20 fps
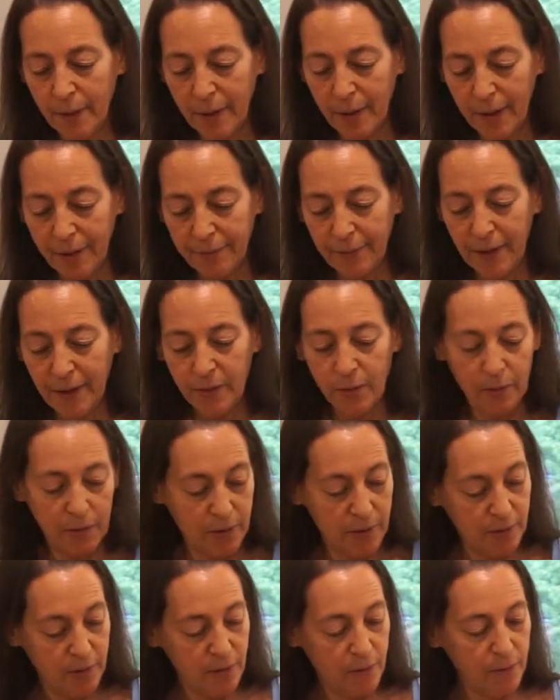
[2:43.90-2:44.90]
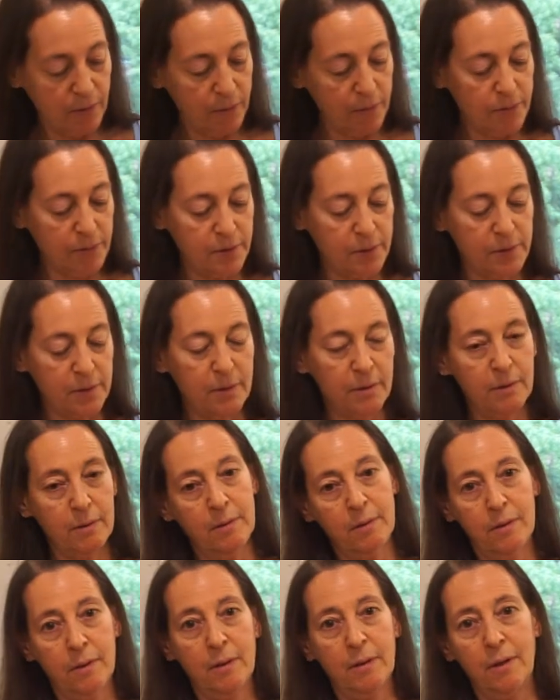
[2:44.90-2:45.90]
And then you can use
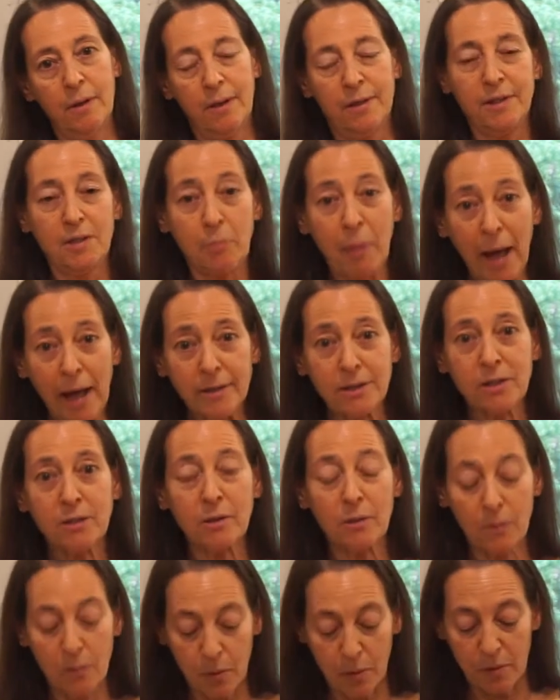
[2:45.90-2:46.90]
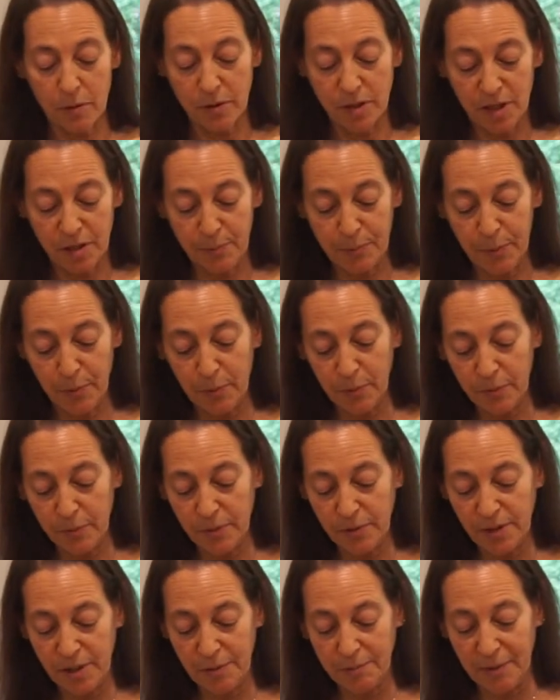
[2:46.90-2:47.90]
a spatula or a
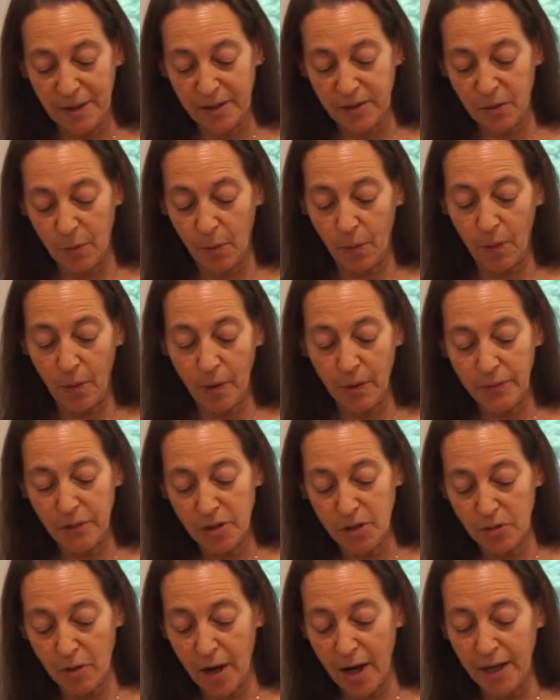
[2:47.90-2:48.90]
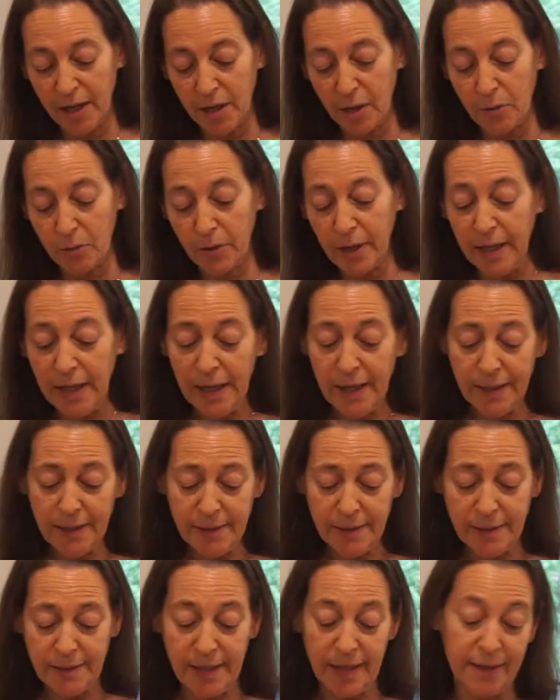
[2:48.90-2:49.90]
spoon to mix all the dry
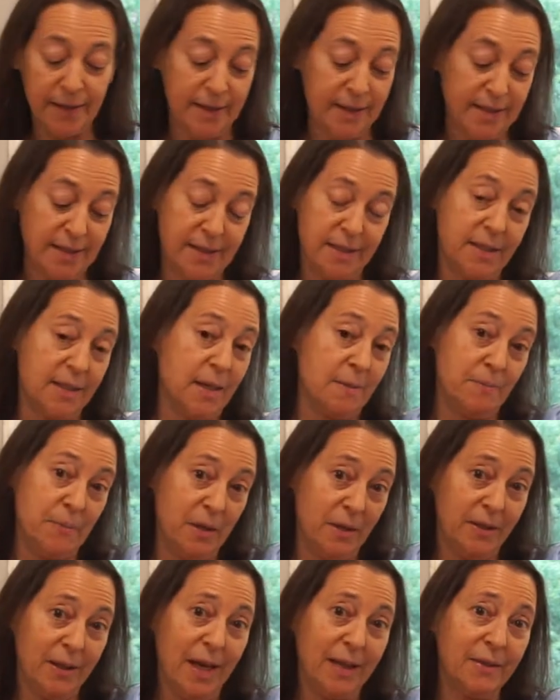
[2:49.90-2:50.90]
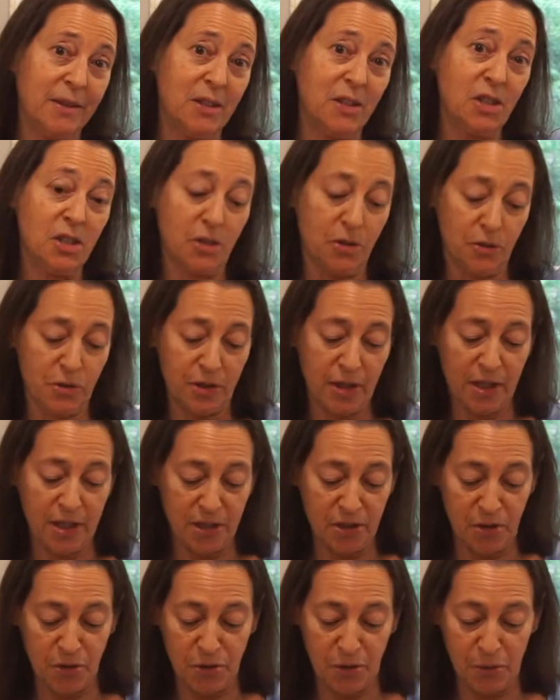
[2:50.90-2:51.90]
ingredients, and this is something that the children
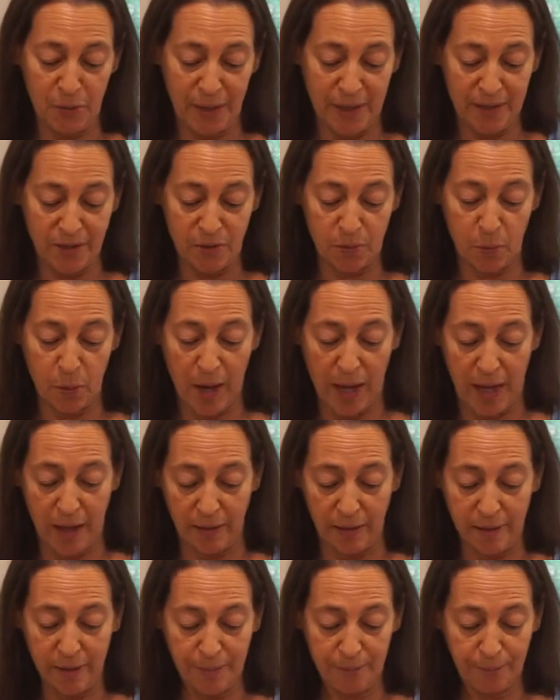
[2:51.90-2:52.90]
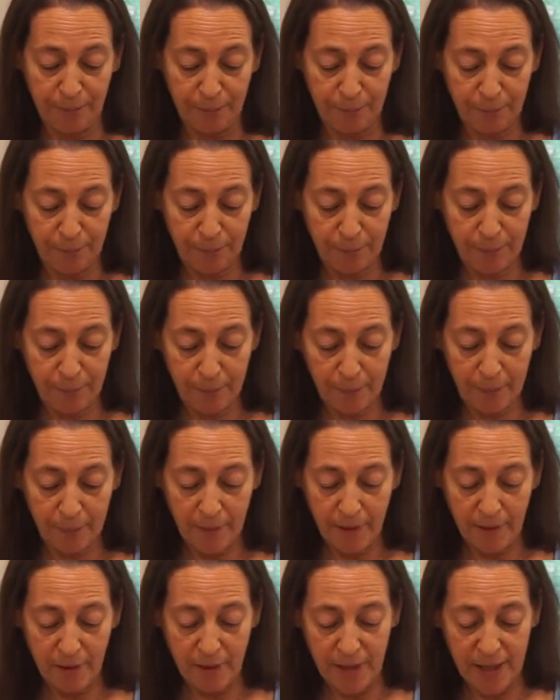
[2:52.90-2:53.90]
can do as well.
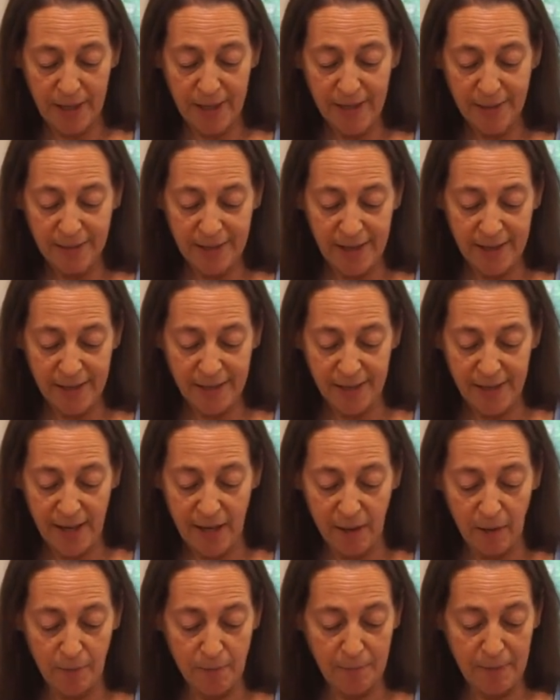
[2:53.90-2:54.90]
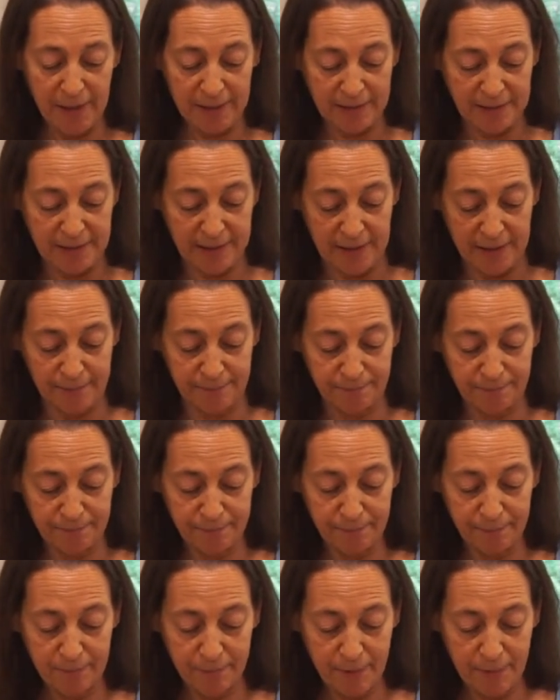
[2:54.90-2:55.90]
All right, they can help mix it
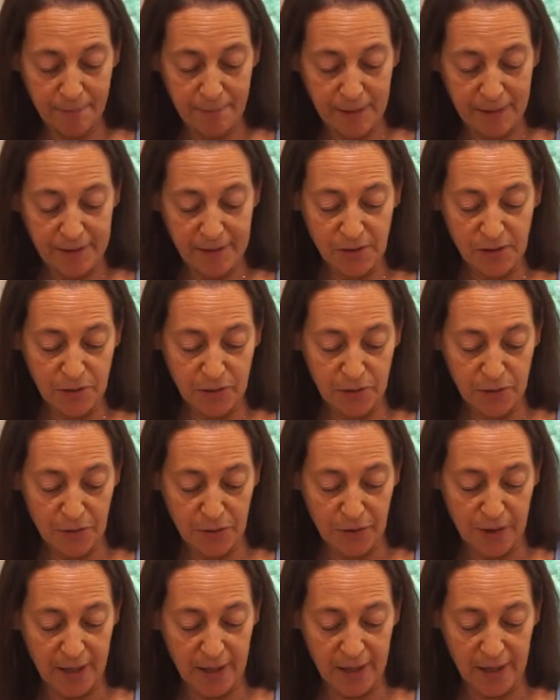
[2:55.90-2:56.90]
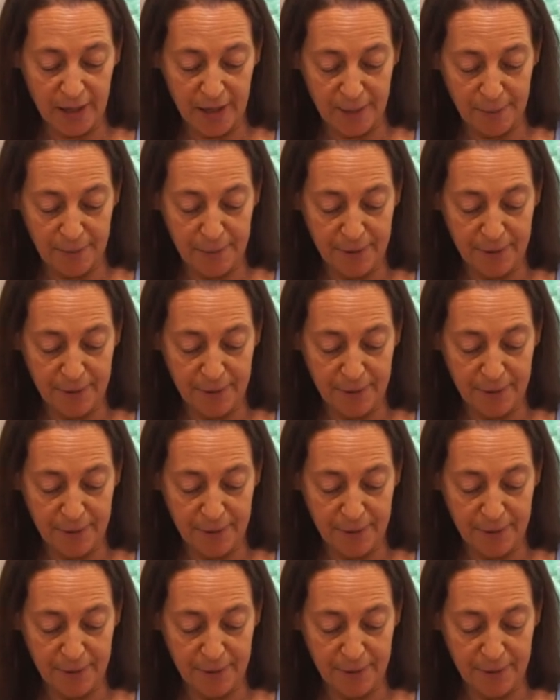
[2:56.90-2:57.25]
by stirring it up.